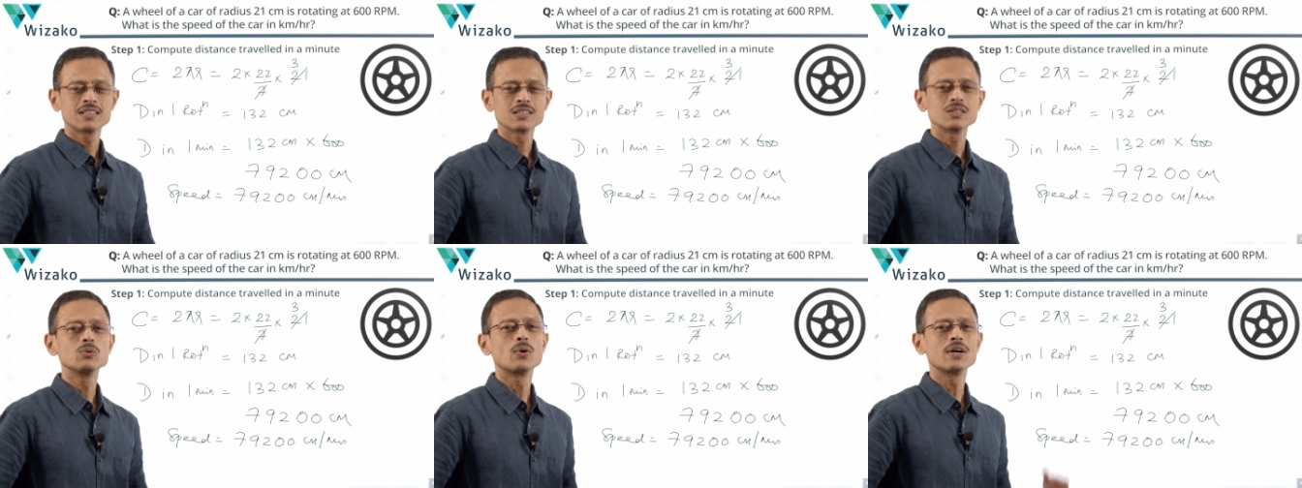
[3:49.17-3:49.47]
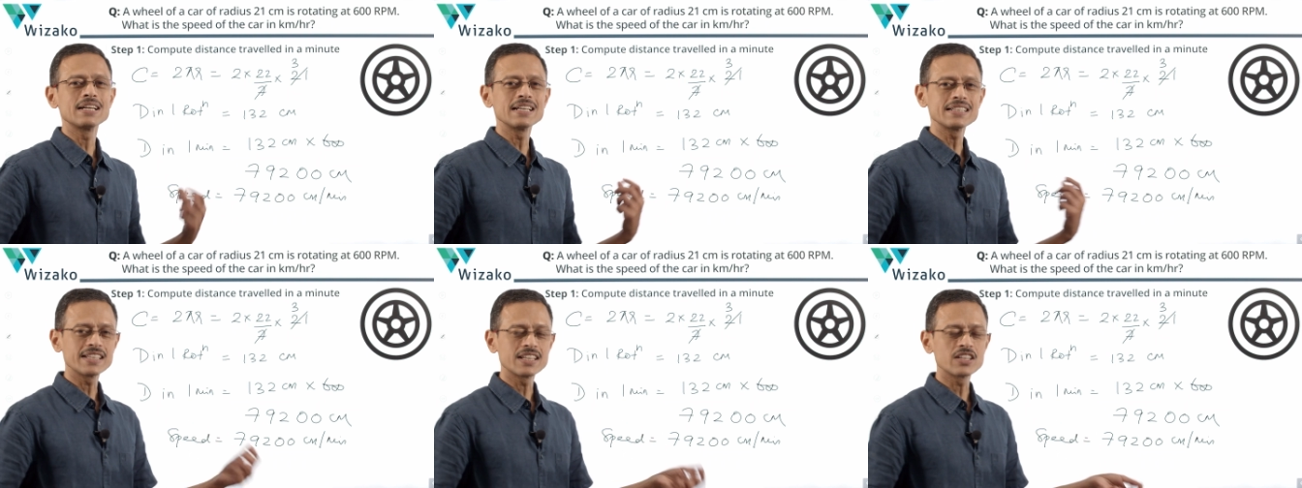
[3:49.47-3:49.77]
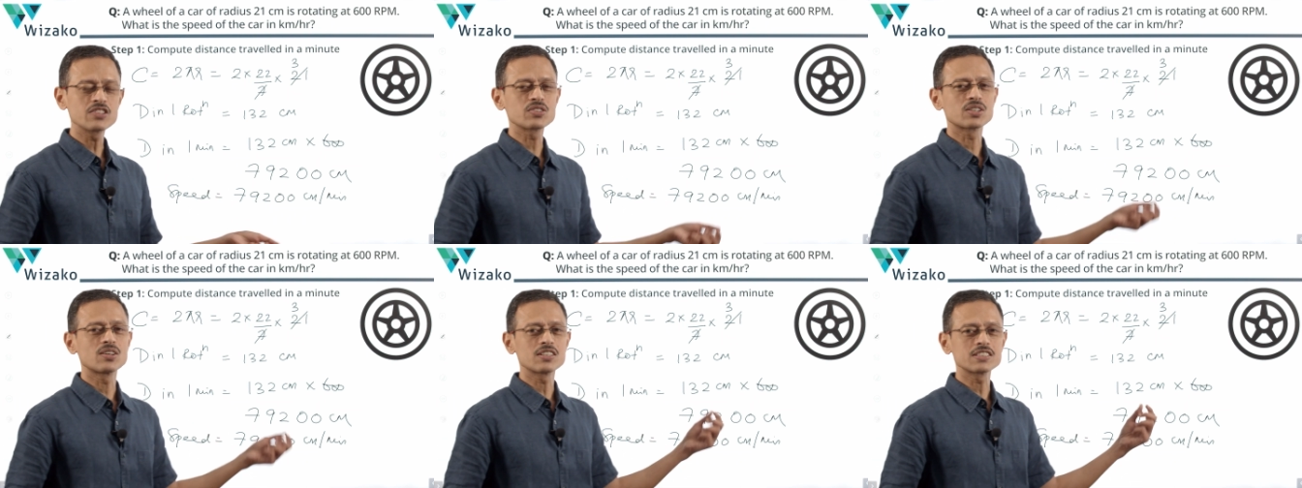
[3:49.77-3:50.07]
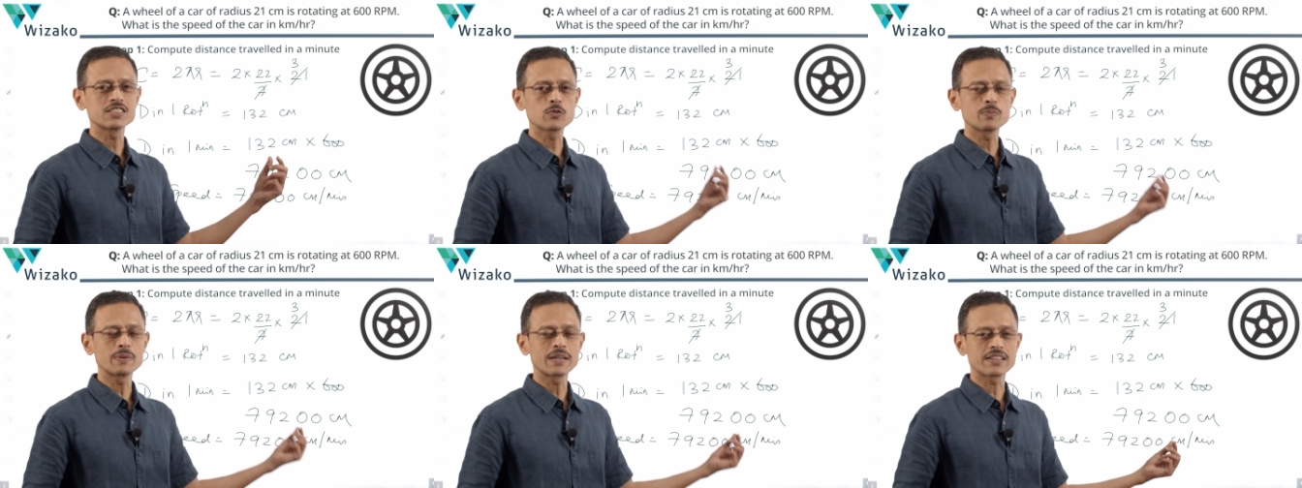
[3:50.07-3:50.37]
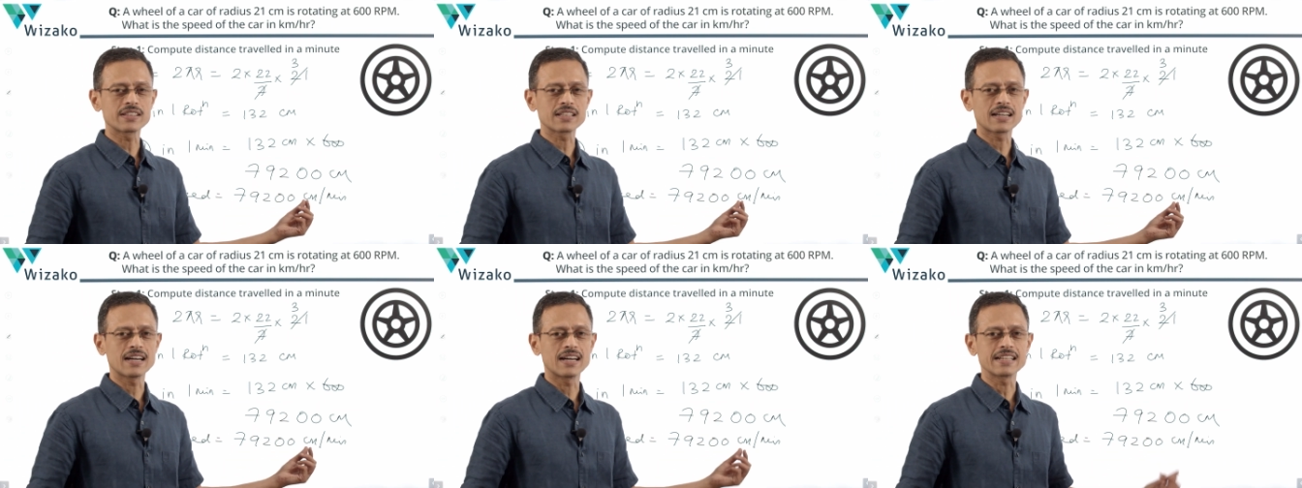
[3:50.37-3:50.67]
The only thing is we got the speed of
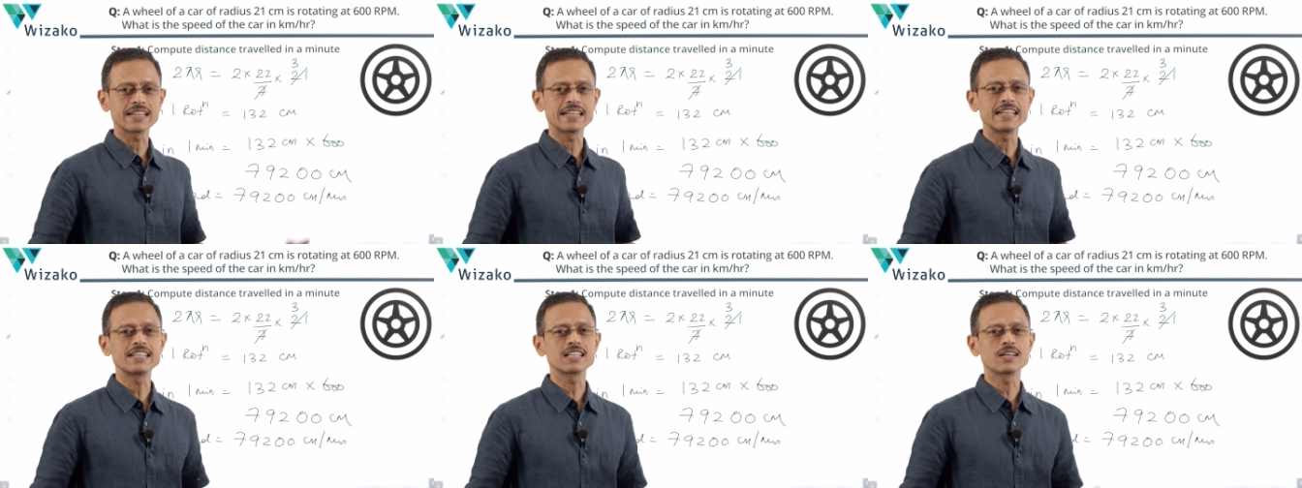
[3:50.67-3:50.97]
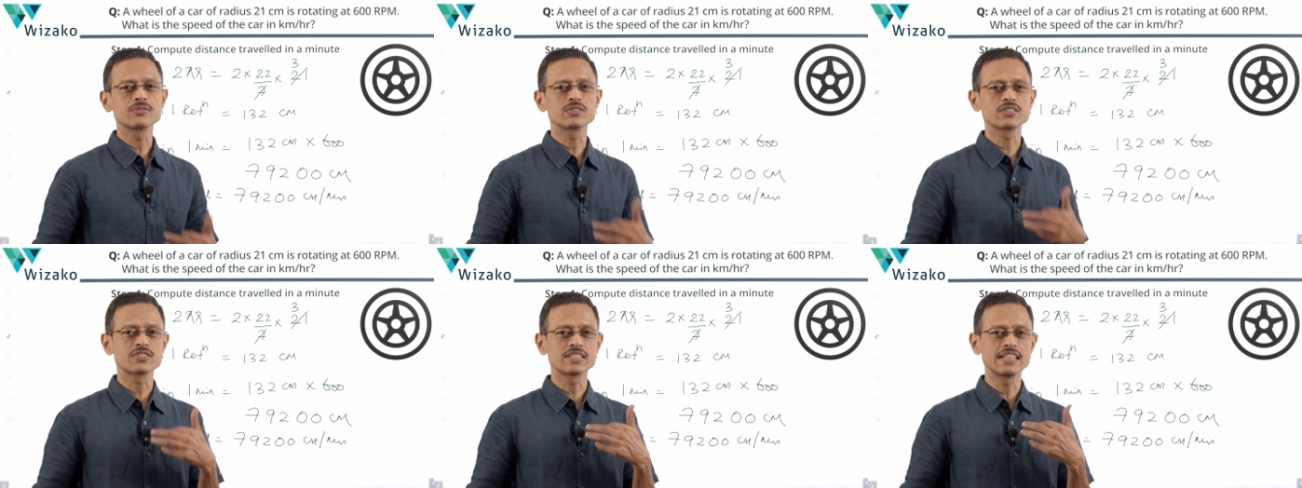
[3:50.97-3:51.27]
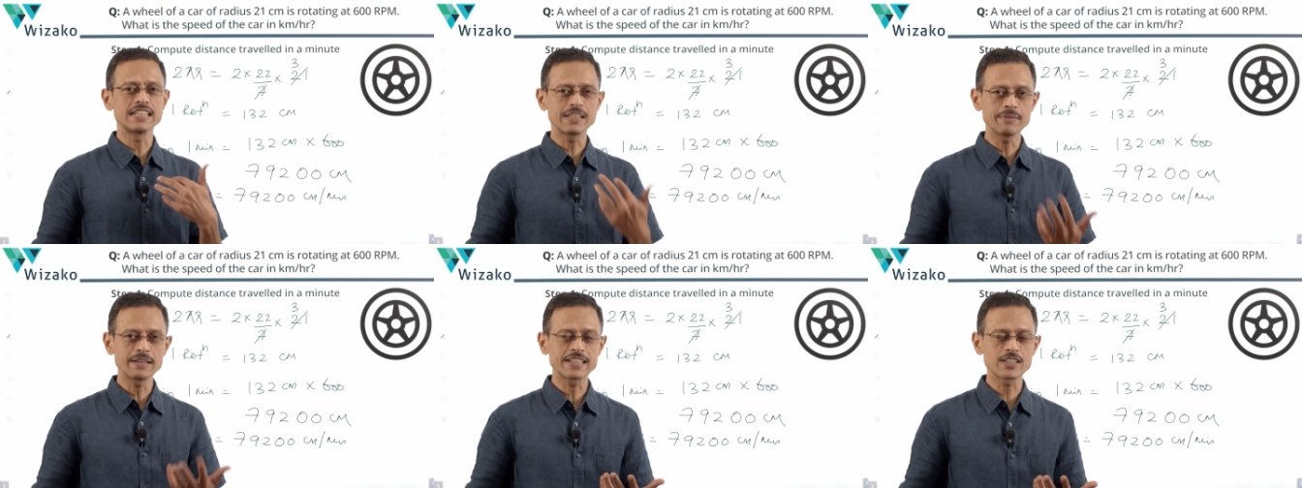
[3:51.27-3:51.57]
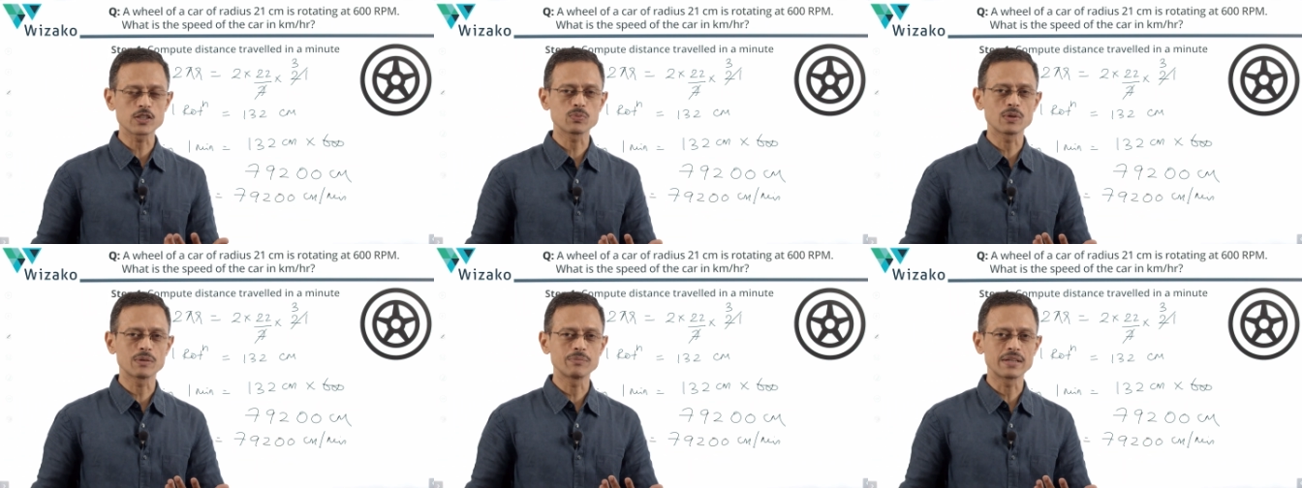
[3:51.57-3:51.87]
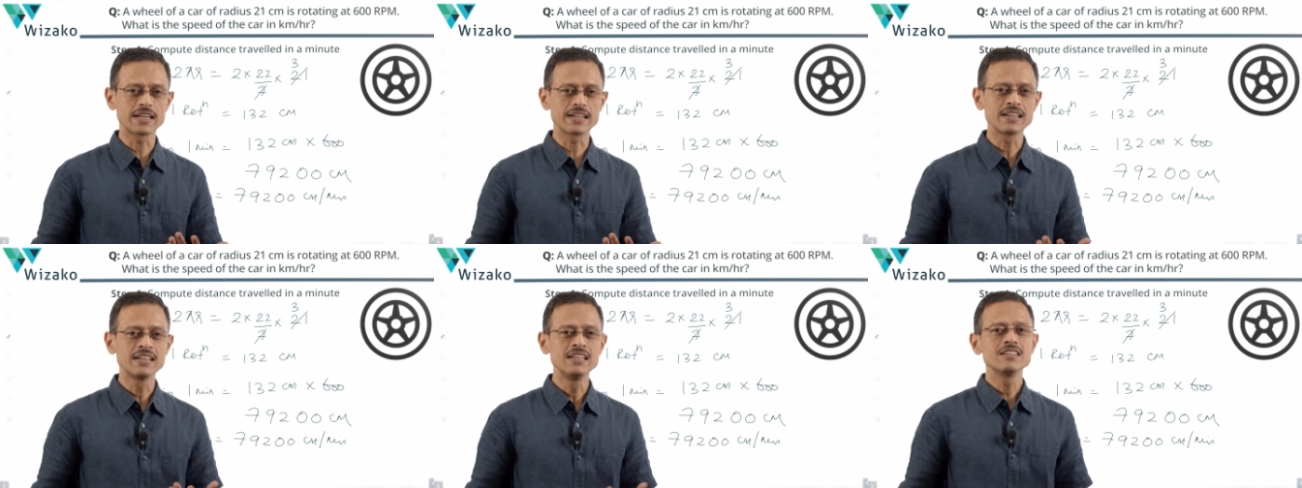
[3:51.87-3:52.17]
the car in terms of centimeters per
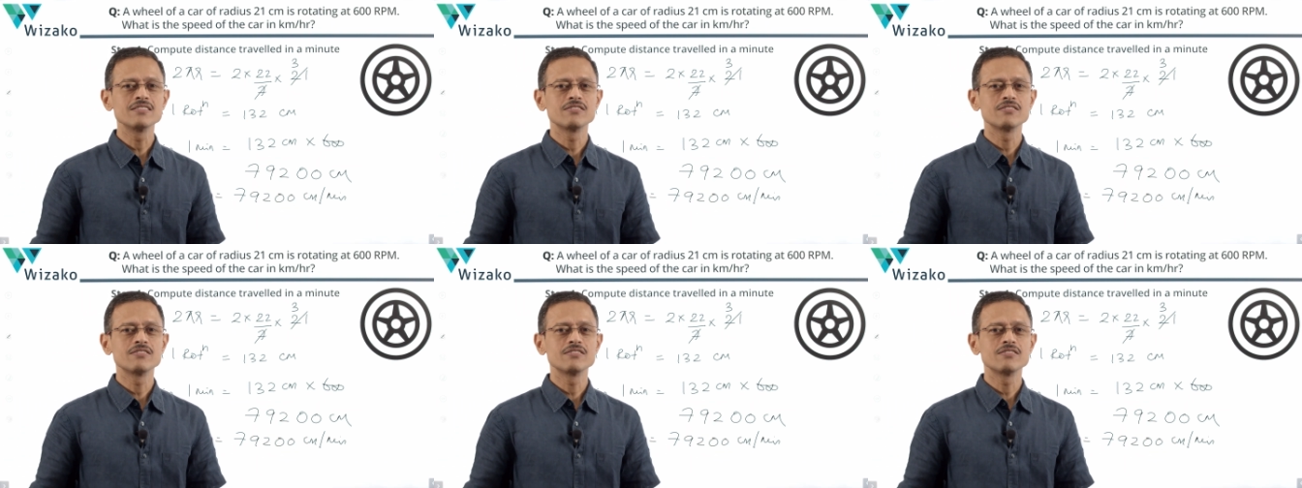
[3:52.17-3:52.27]
minute,